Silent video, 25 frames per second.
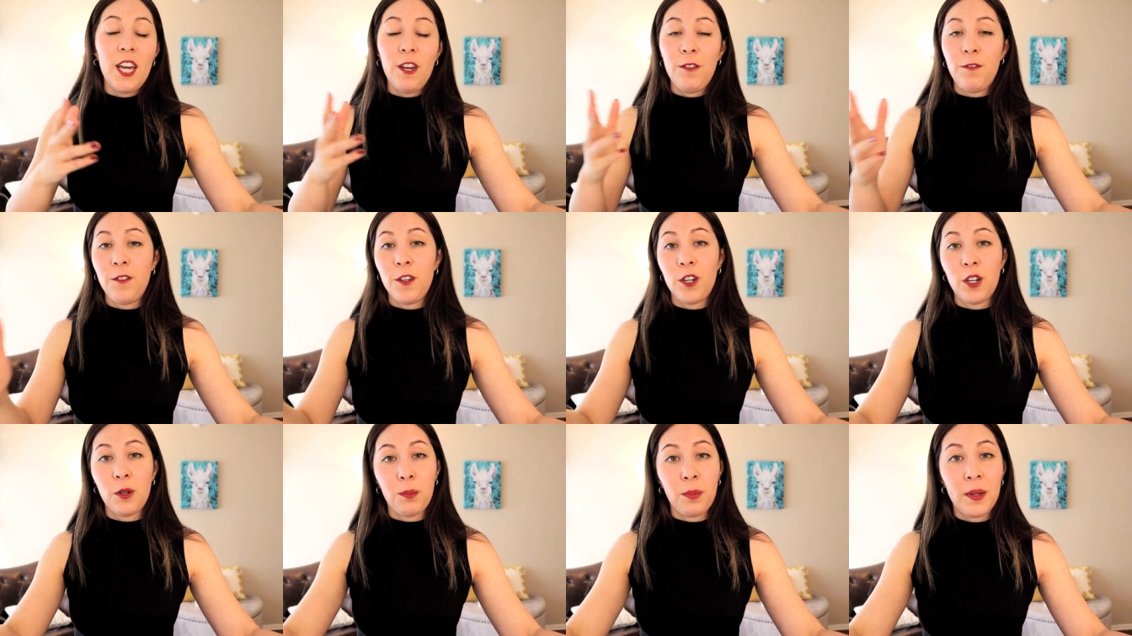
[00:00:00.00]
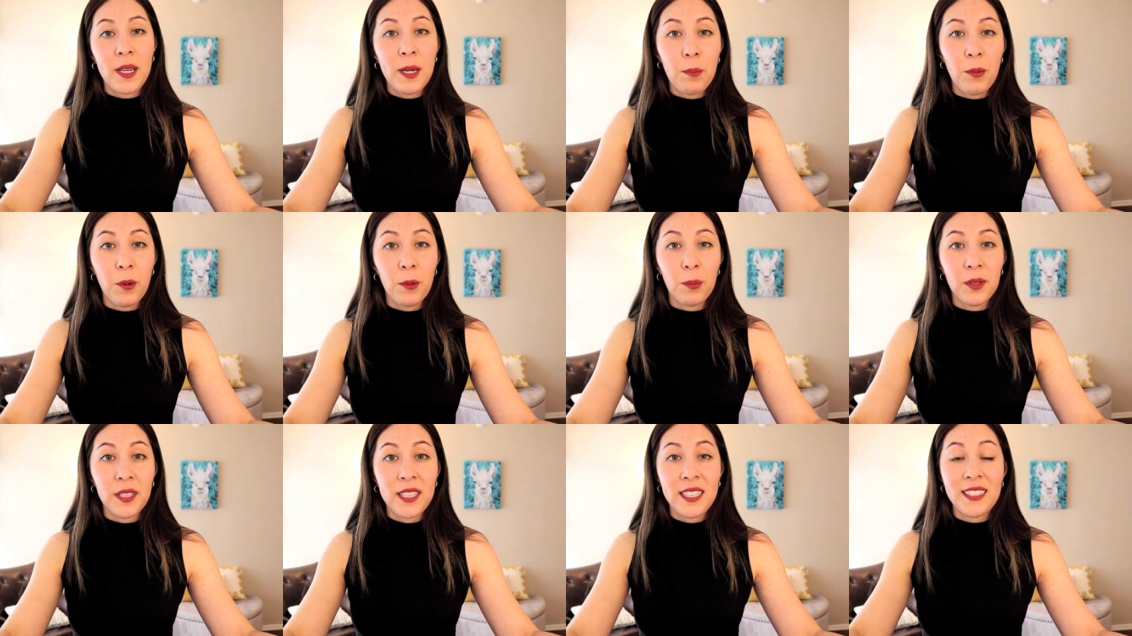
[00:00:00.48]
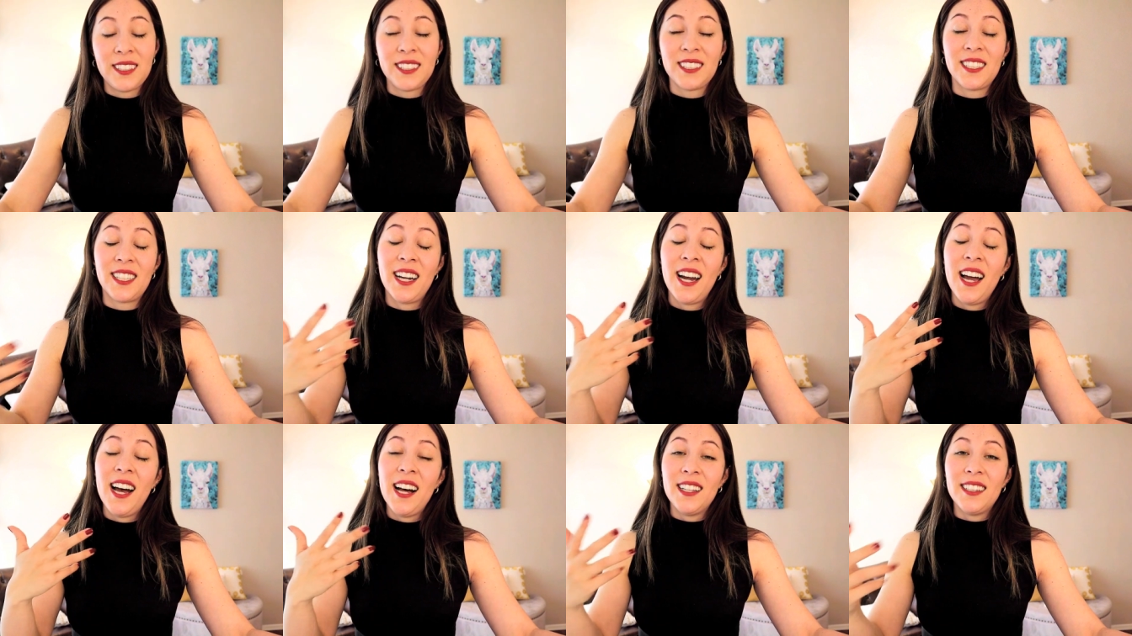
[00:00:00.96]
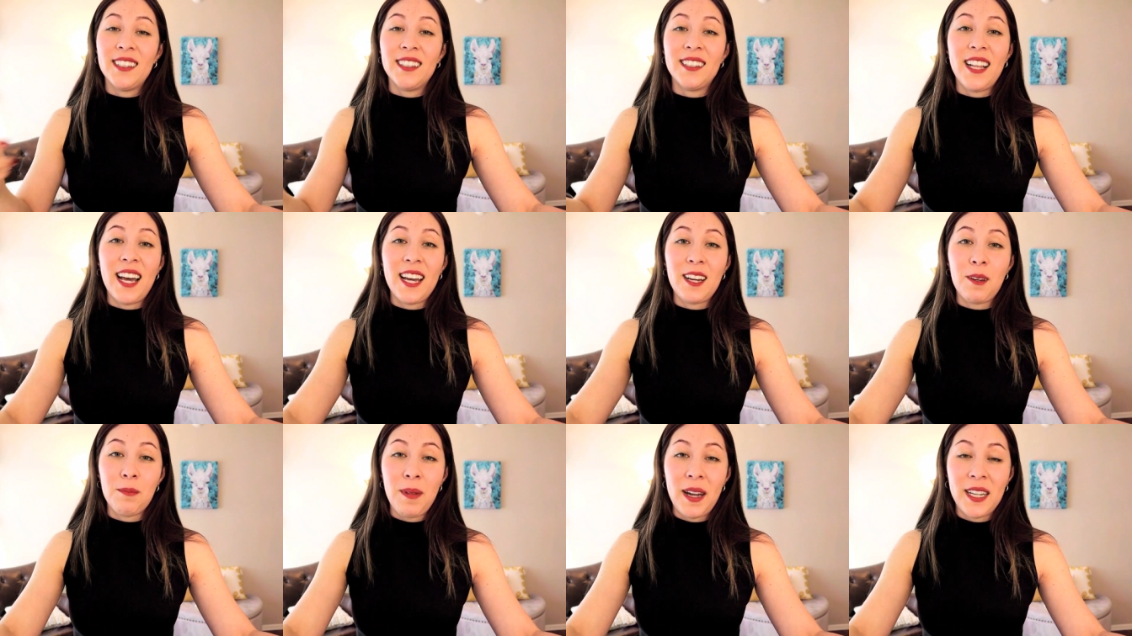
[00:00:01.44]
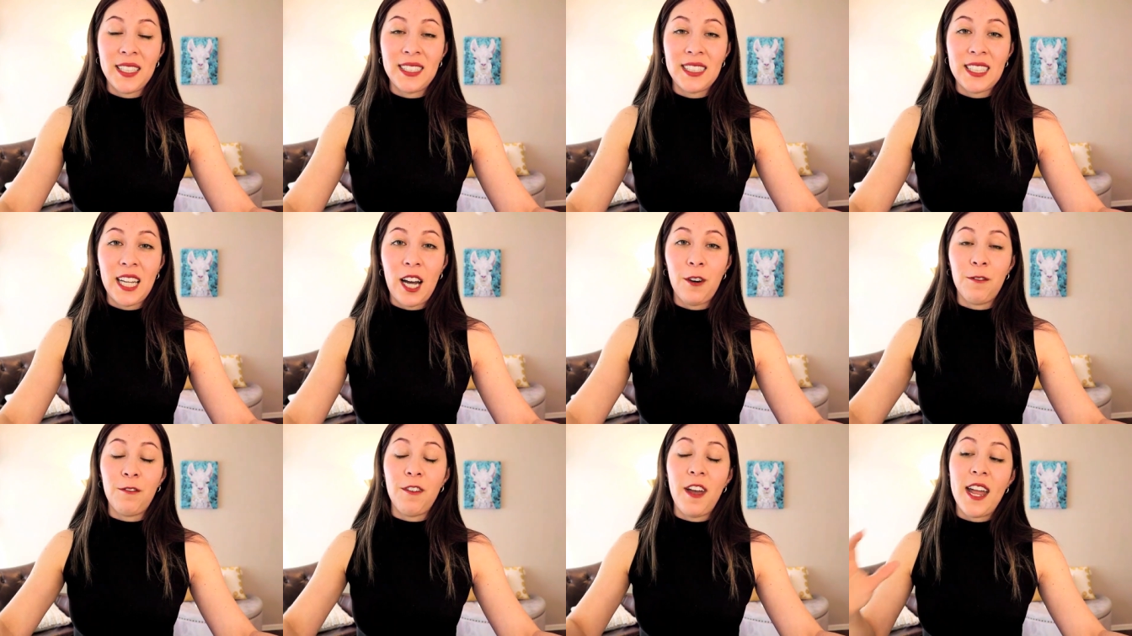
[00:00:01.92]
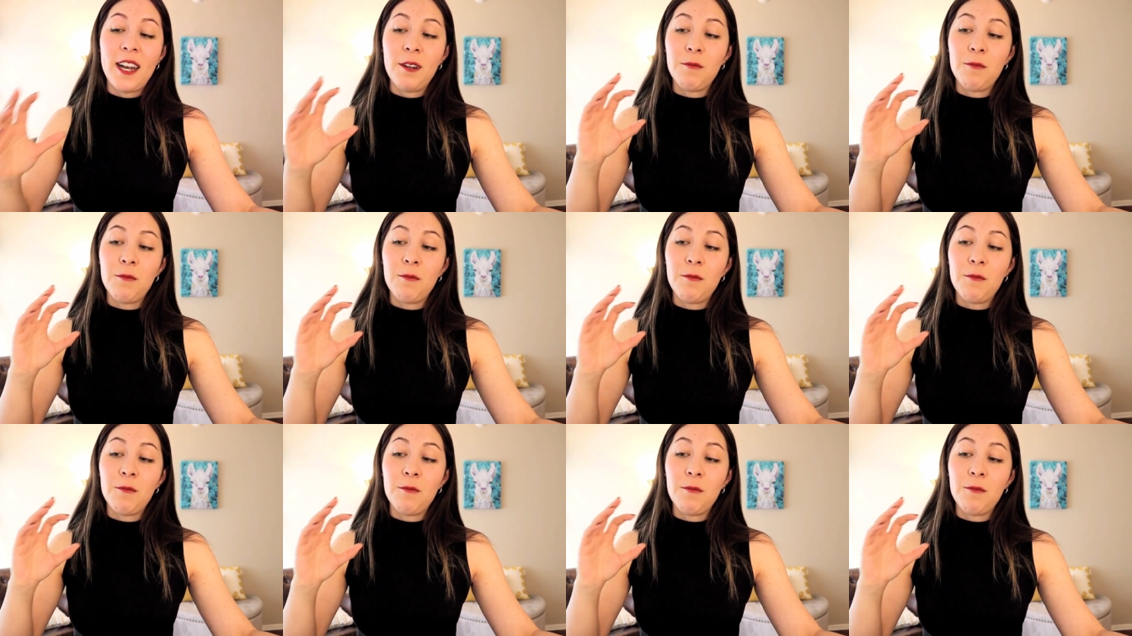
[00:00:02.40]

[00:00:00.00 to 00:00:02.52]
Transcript: if you're a people pleaser like myself,